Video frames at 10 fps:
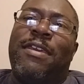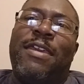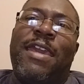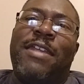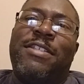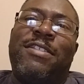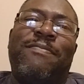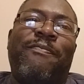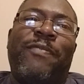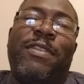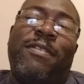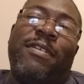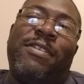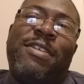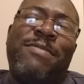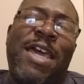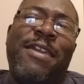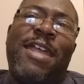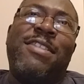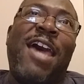Yeah, just sometimes
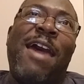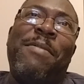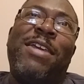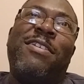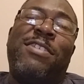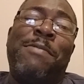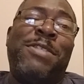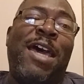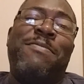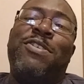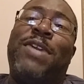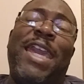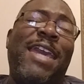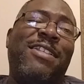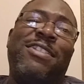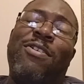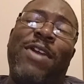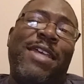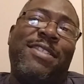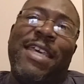you gotta time it. Sometimes you can just go
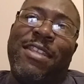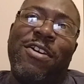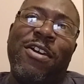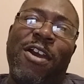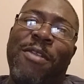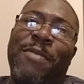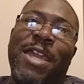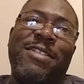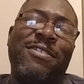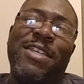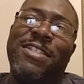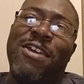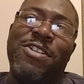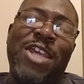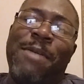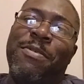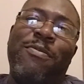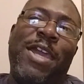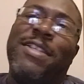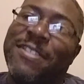ahead and set the hook on them. Like as soon as they start chomping
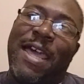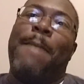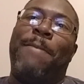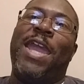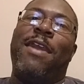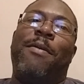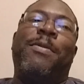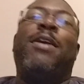away, just like bam.